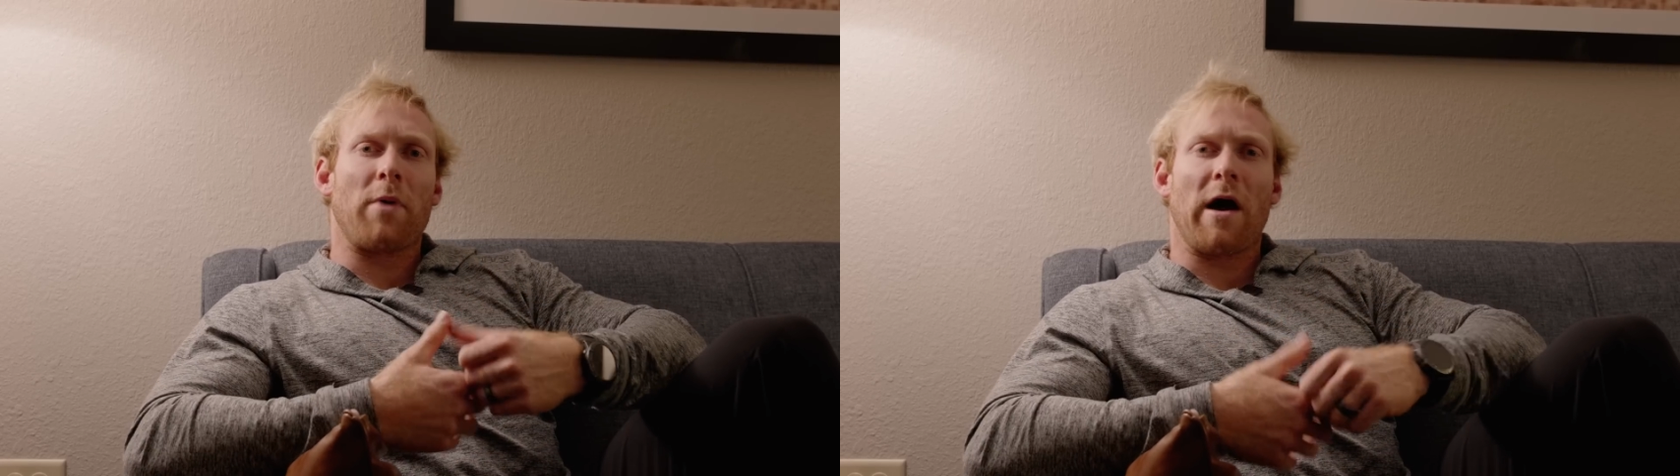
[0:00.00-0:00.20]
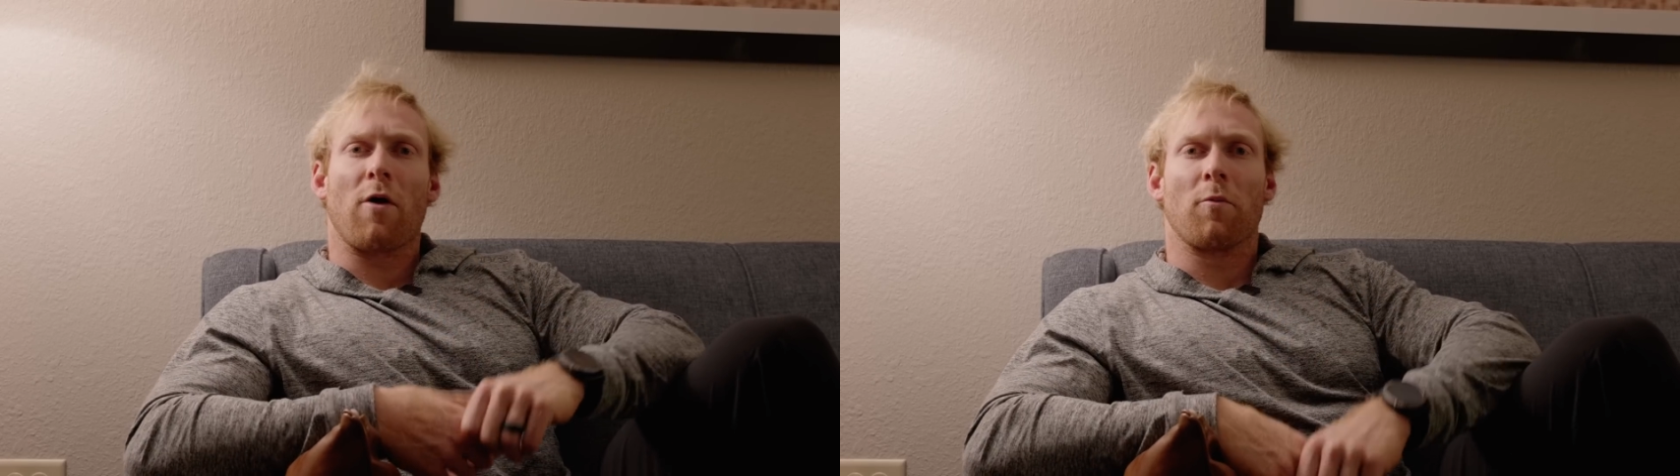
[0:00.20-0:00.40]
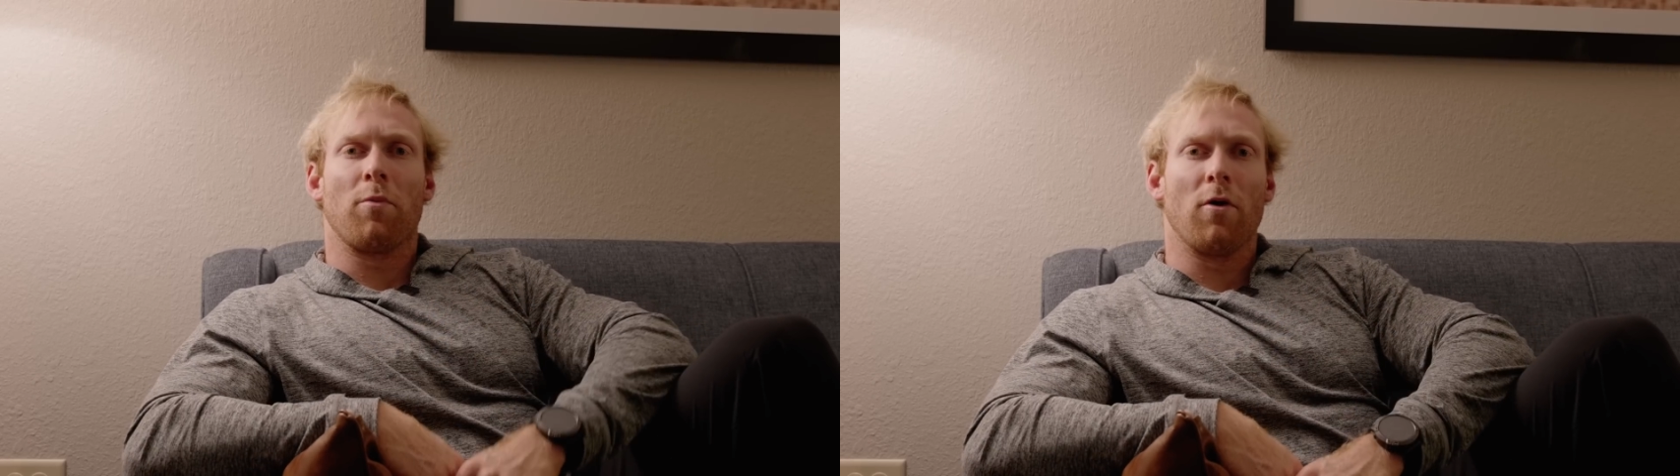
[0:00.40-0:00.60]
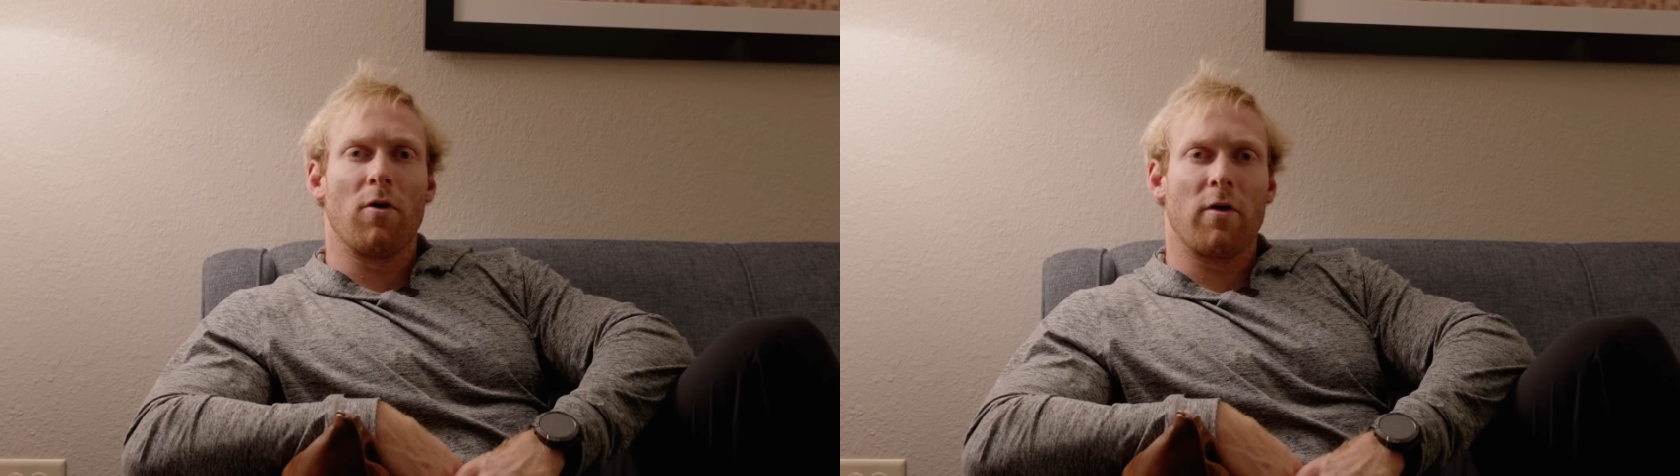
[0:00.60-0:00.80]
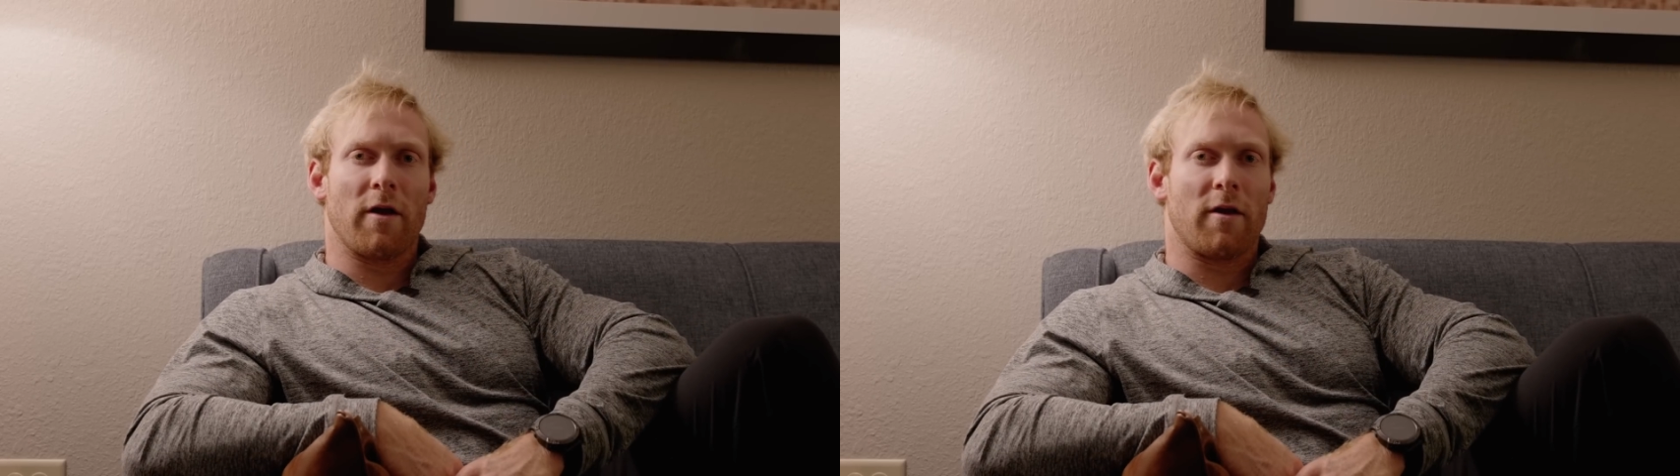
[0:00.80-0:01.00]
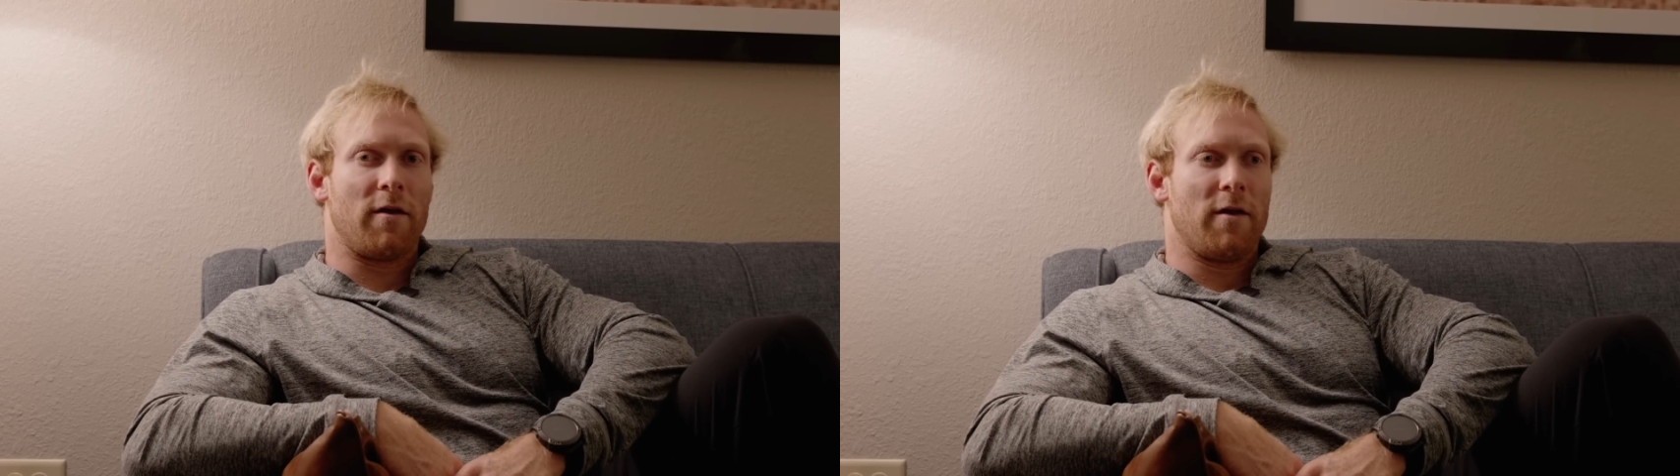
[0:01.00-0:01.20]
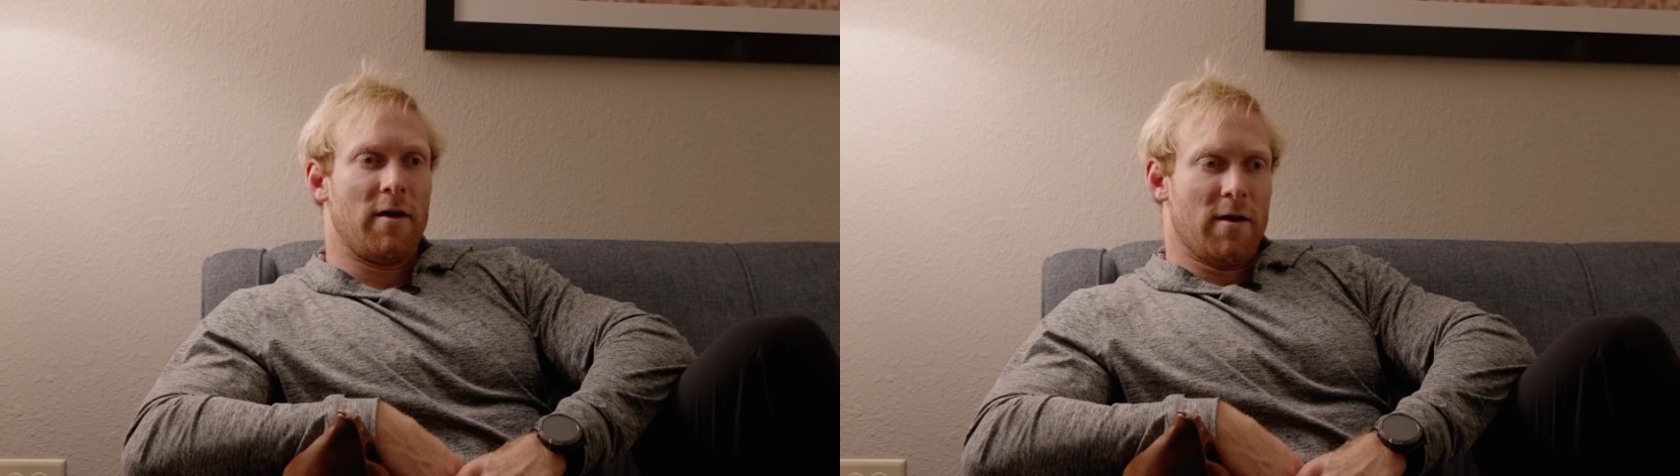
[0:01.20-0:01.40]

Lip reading: power pull, and